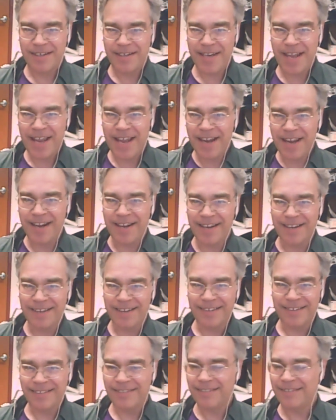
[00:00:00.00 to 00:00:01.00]

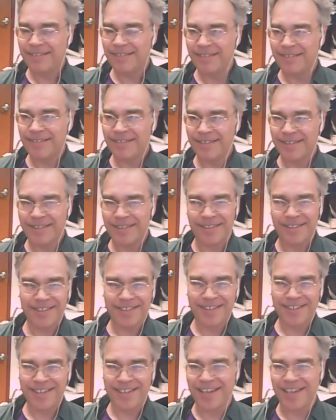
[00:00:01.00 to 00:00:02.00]
ding, and
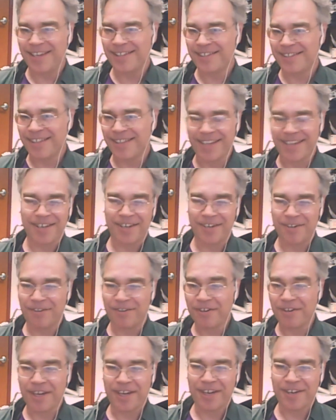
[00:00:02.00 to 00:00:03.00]
the kid's like, you know,
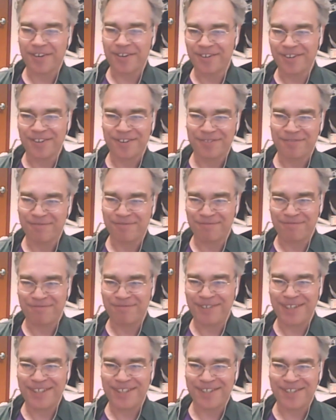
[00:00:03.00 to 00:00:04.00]
okay, well,
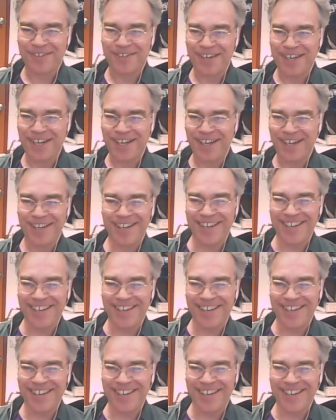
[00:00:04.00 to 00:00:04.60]
what's going on?